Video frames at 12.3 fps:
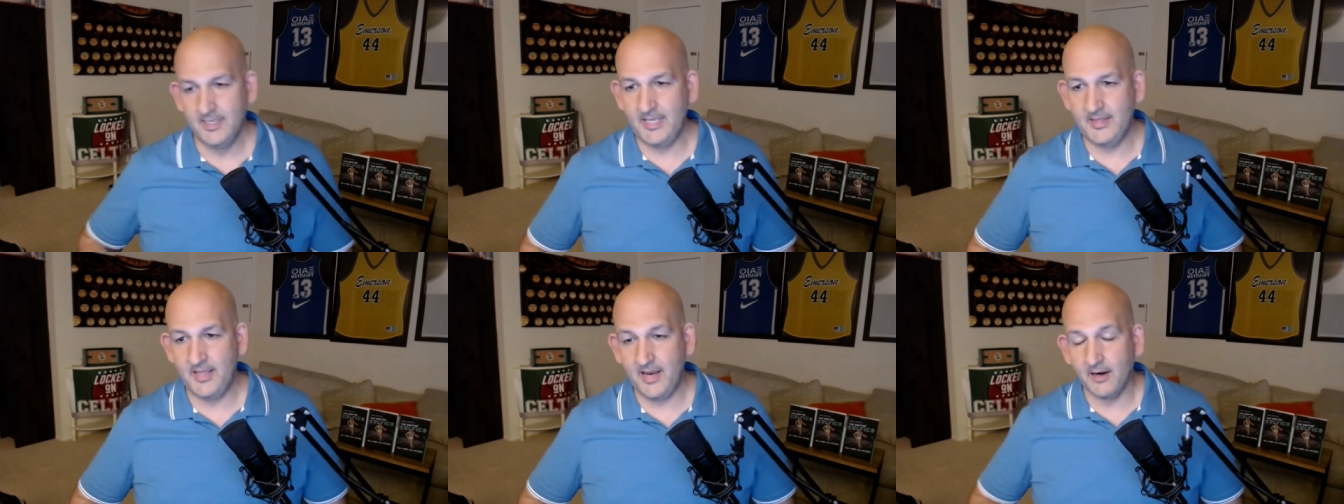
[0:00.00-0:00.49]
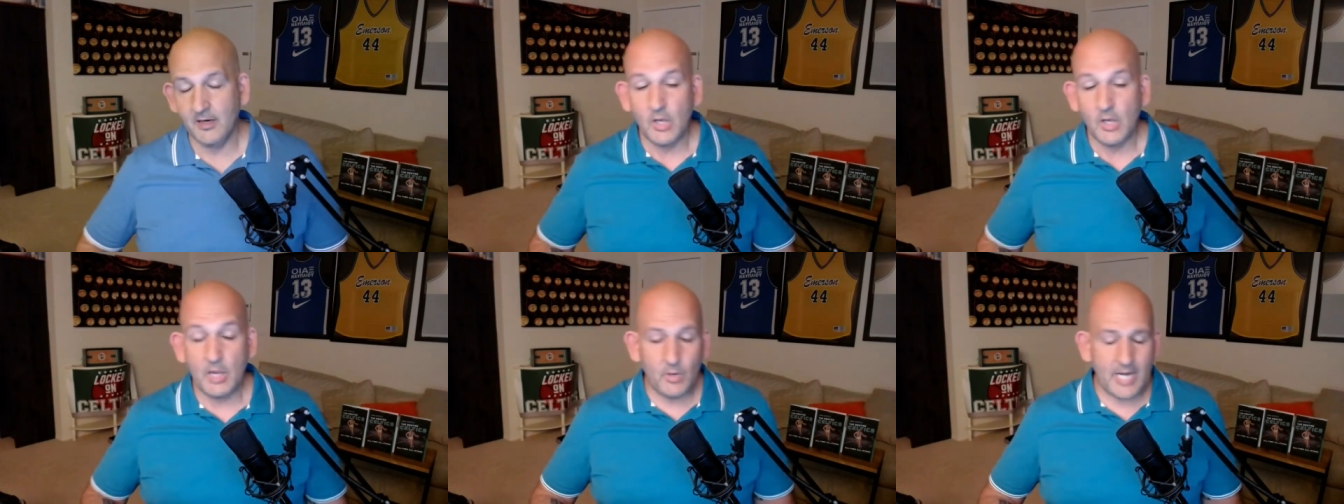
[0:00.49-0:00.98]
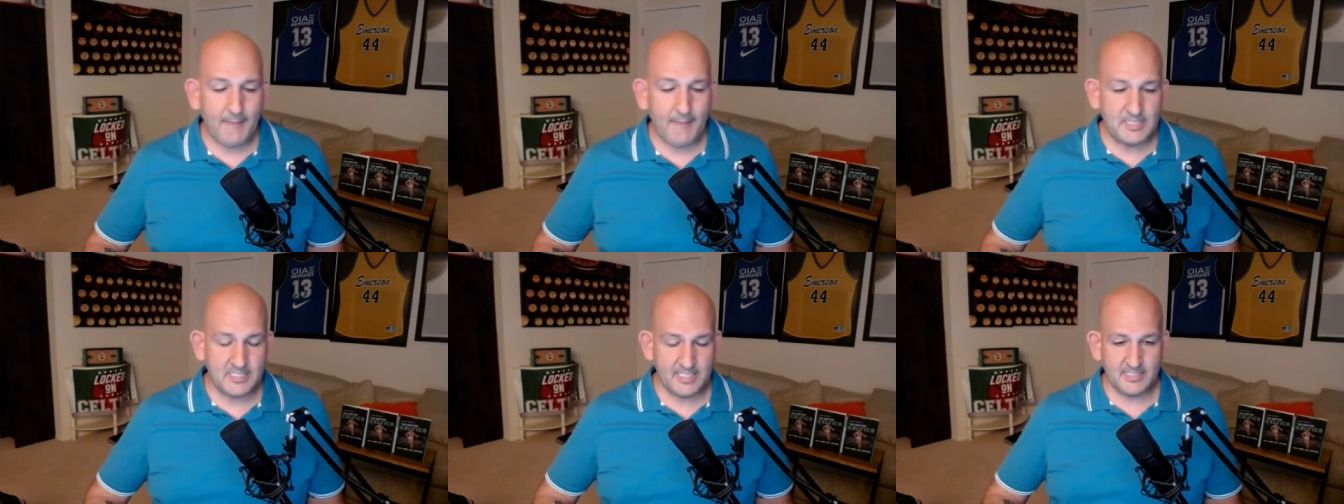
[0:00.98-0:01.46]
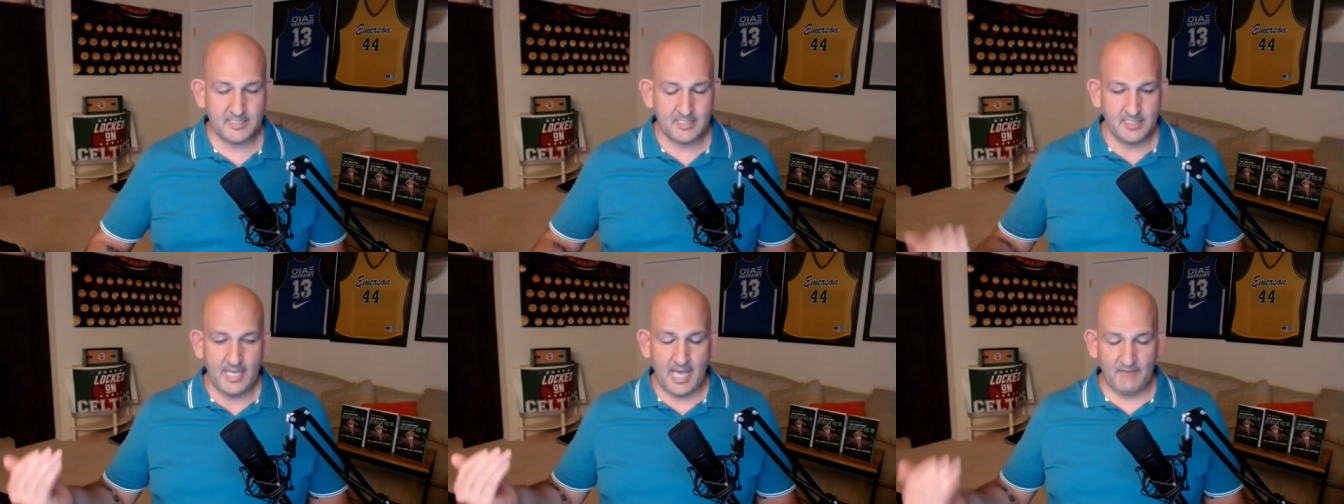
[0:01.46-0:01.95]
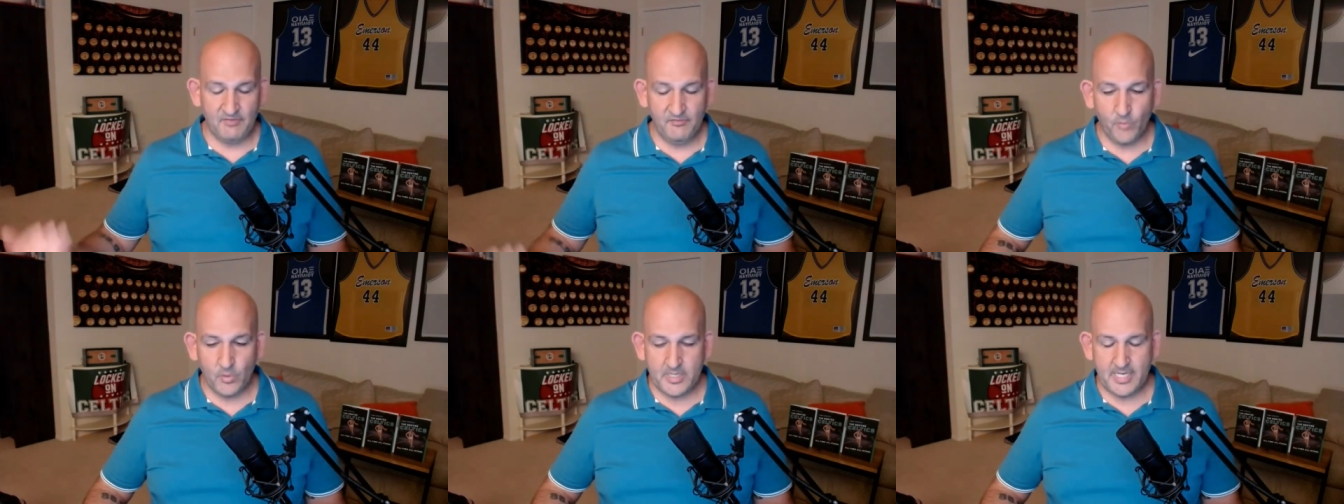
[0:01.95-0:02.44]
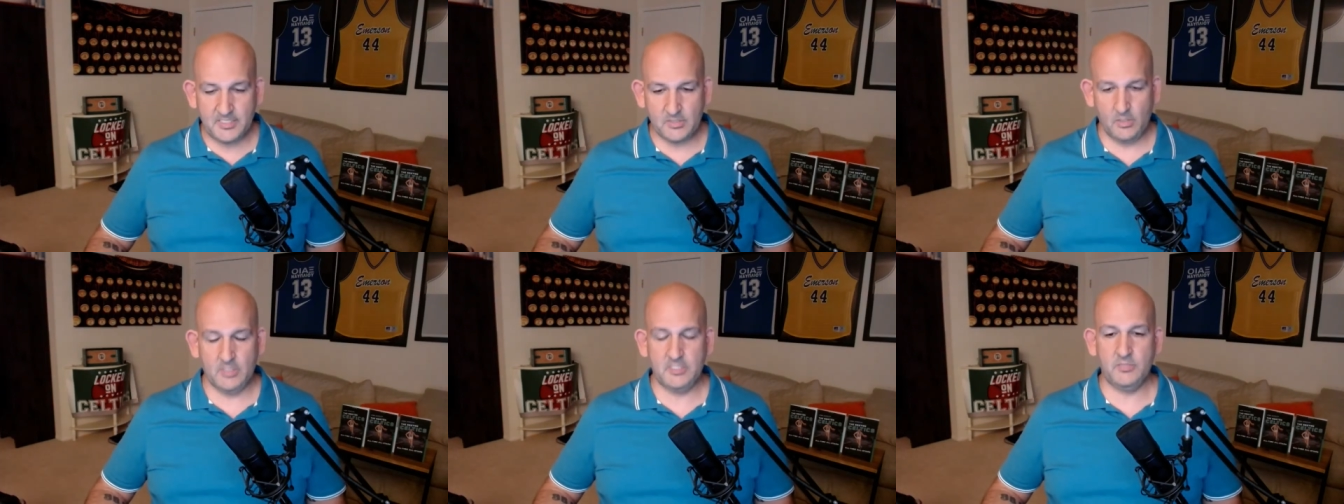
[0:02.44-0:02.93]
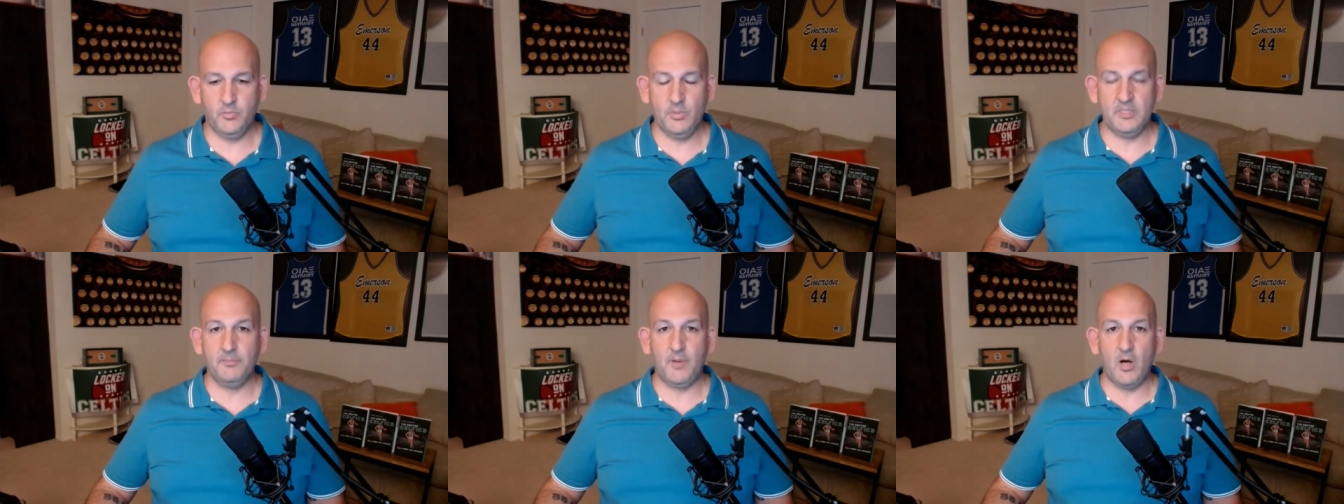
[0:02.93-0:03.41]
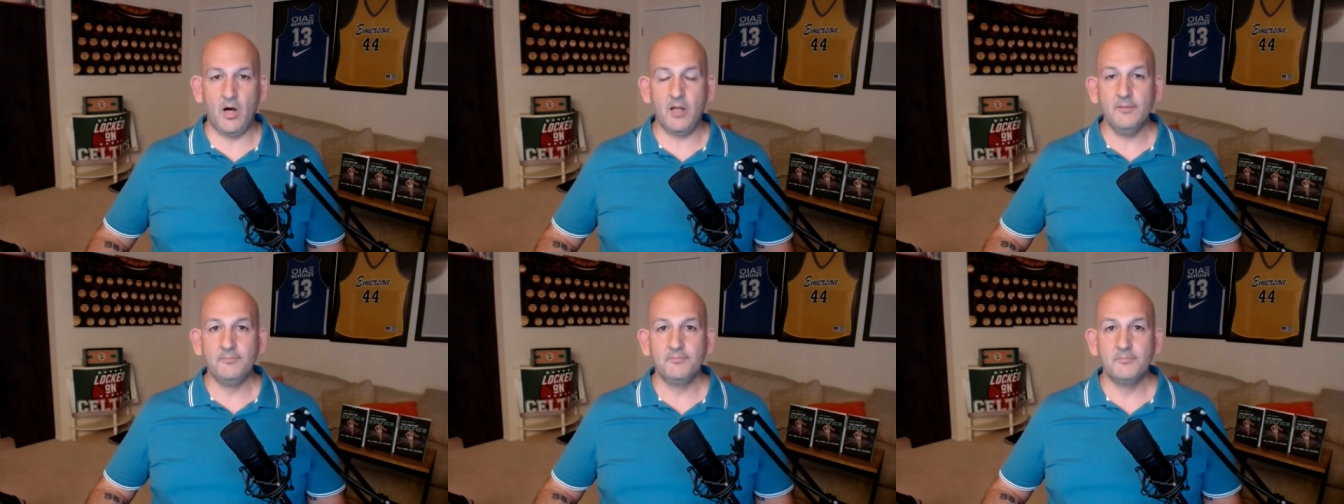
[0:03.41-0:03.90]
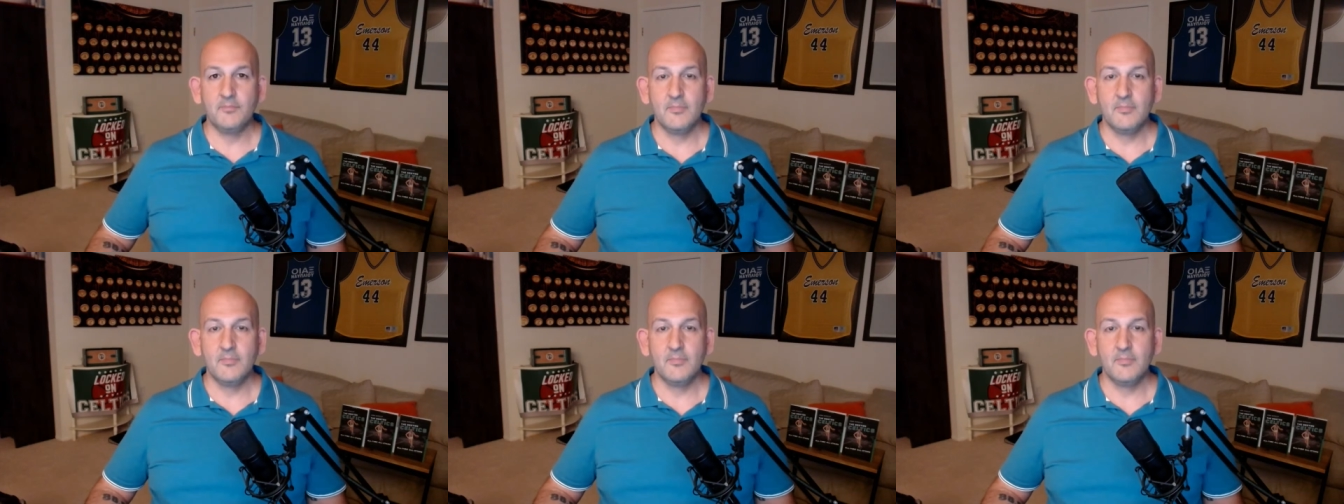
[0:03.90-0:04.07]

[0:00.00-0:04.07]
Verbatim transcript: in there. And what happens is Evan Fournier starts with the ball